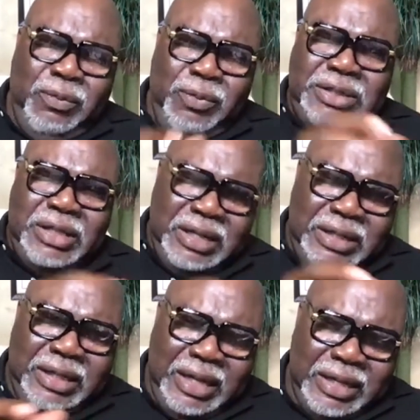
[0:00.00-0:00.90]
We see it
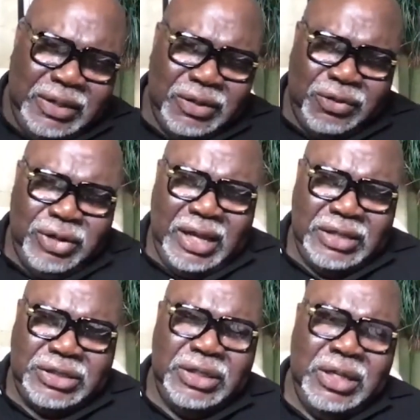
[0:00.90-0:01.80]
again in the
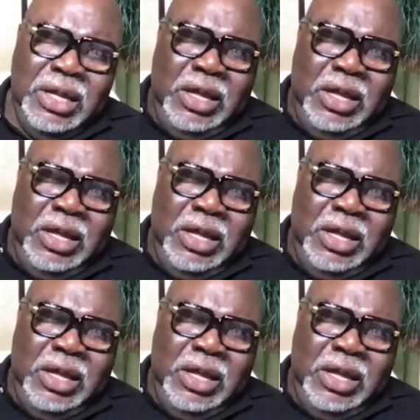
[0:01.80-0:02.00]
creation.